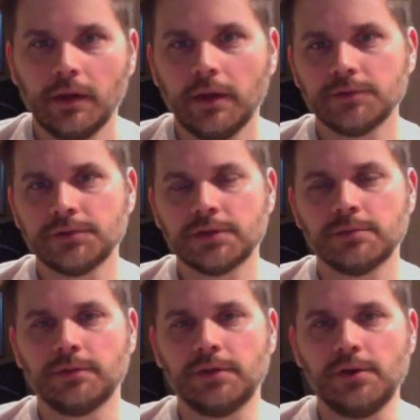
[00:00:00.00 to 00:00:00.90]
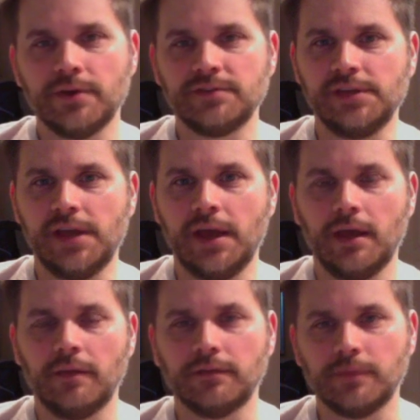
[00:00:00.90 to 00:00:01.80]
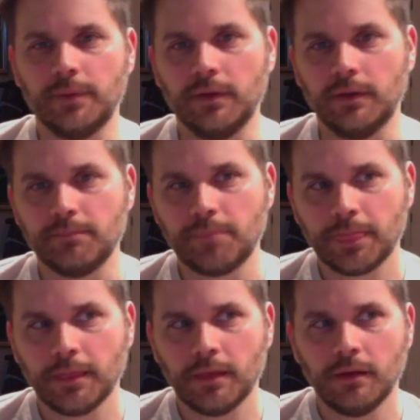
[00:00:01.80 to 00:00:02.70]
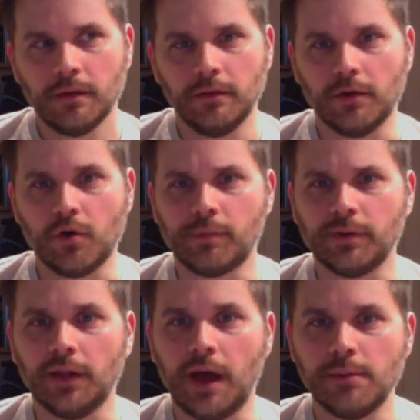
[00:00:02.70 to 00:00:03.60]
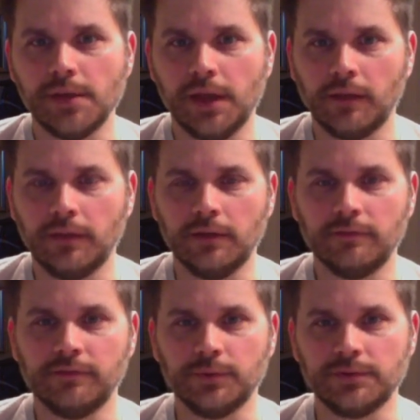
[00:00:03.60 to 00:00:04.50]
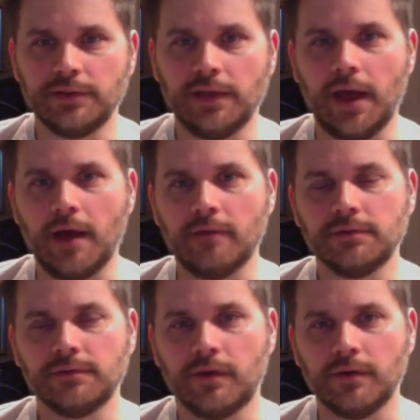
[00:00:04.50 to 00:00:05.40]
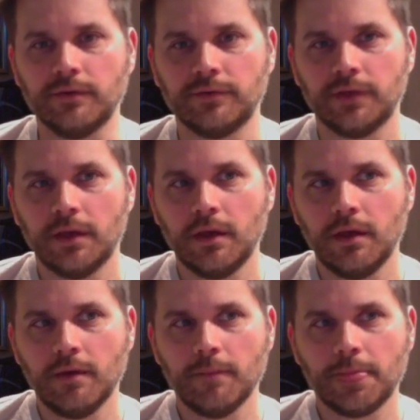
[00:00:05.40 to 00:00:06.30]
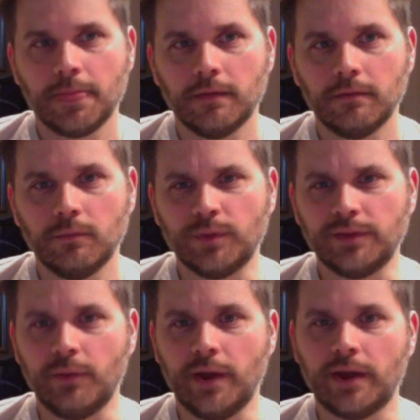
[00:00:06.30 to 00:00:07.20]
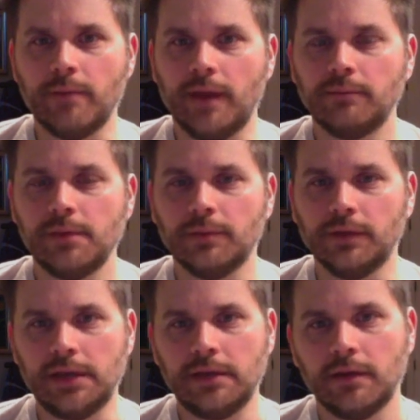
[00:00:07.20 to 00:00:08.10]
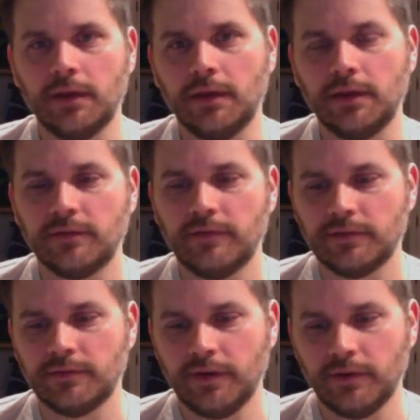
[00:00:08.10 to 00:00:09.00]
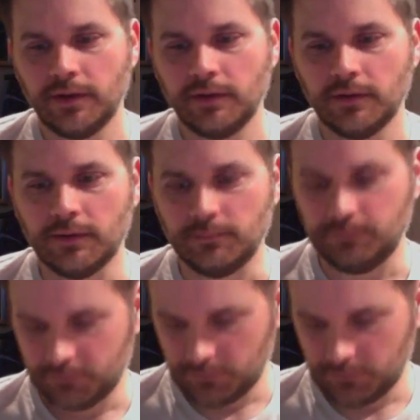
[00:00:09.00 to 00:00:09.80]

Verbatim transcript: He also talks about the USDA and the, some of the the corporate lobbying and the influence that they have as far as what they recommend people eat, and it's a it's a very um,